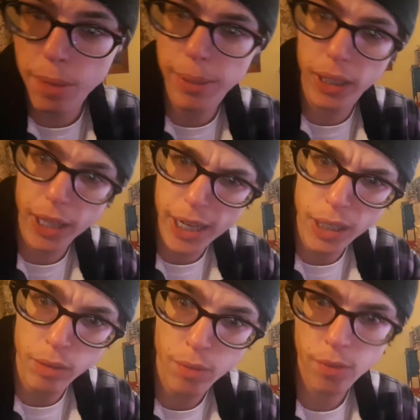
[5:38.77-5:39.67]
we
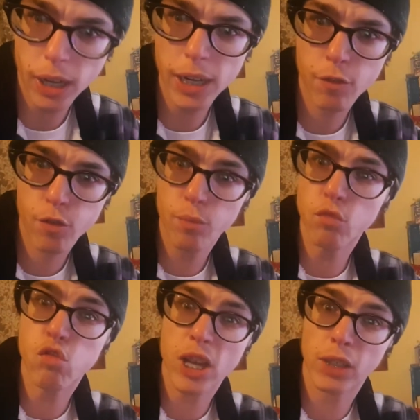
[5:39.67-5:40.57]
believe, right,
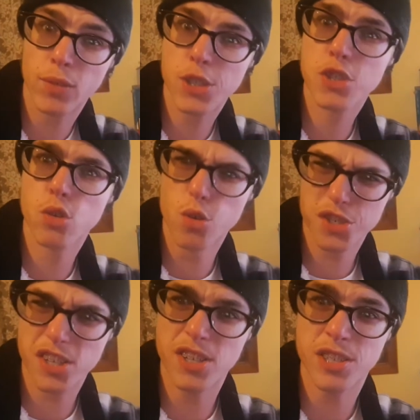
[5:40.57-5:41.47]
from relevant
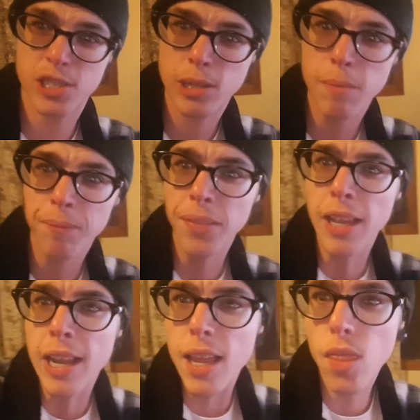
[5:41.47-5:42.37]
sources,
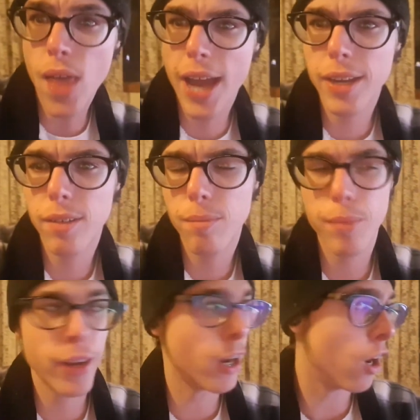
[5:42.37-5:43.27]
that,
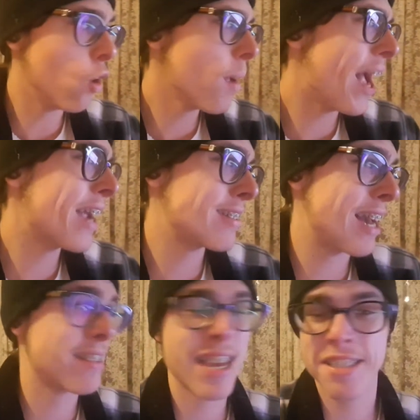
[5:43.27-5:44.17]
you know,
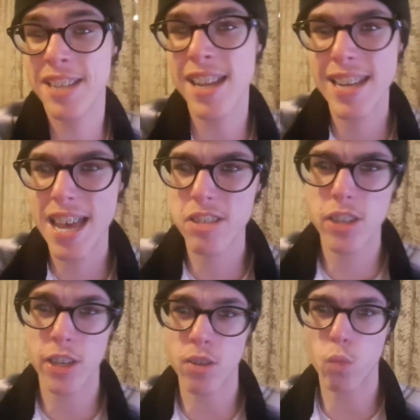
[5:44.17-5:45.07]

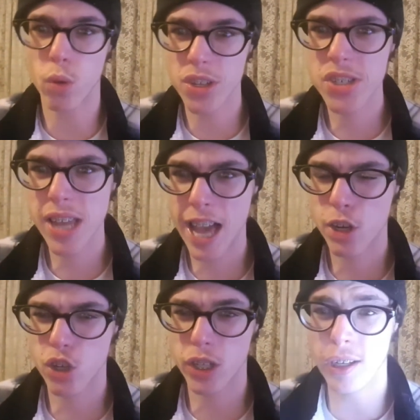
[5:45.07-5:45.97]
XXXTentacion was
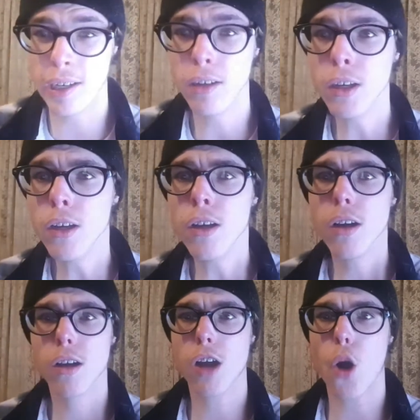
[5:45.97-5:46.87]
actually
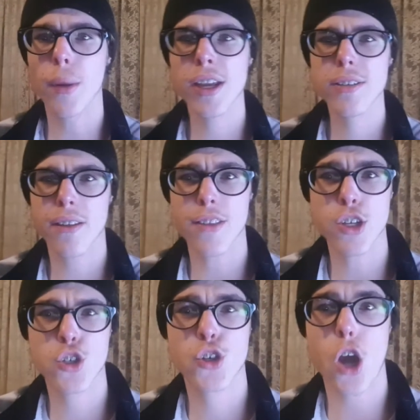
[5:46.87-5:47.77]
going to
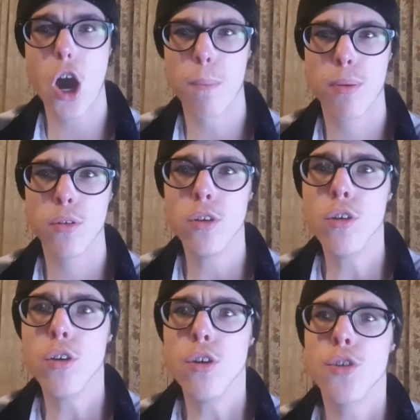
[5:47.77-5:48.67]
this shop
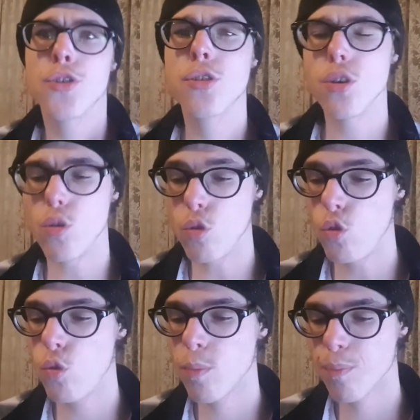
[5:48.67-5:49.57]
to,
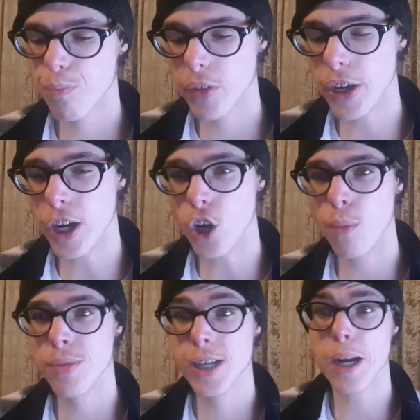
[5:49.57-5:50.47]
you
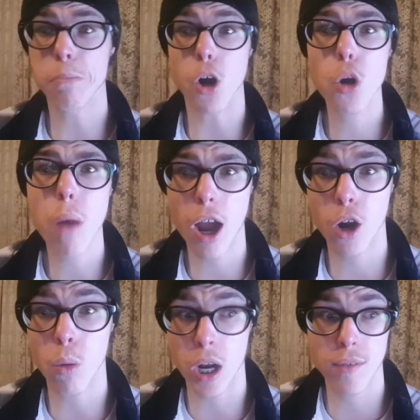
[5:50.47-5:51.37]
know, to get a
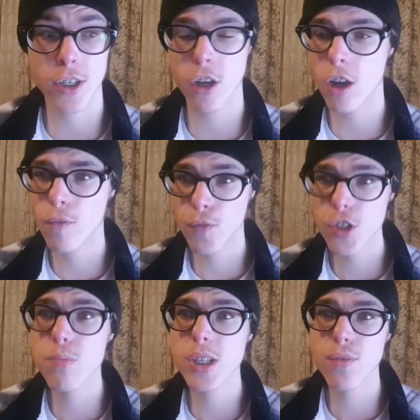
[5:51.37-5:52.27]
motorbike or whatever,
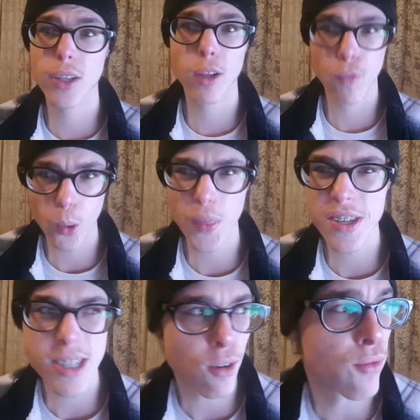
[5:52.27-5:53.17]
to specifically for
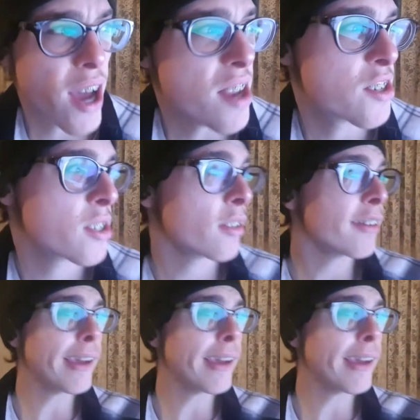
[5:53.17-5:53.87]
this event,